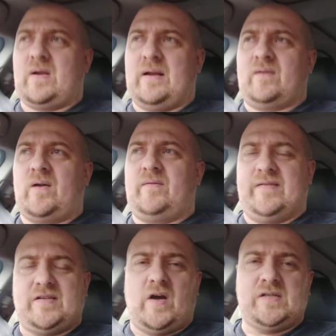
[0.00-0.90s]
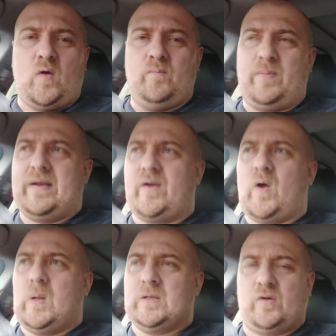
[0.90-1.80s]
I don't know if he's got his own beer
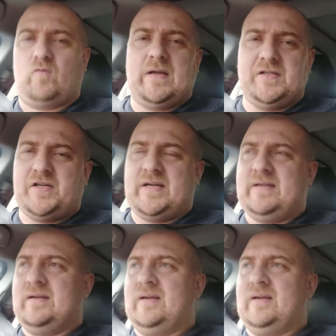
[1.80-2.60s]
called Ritchie.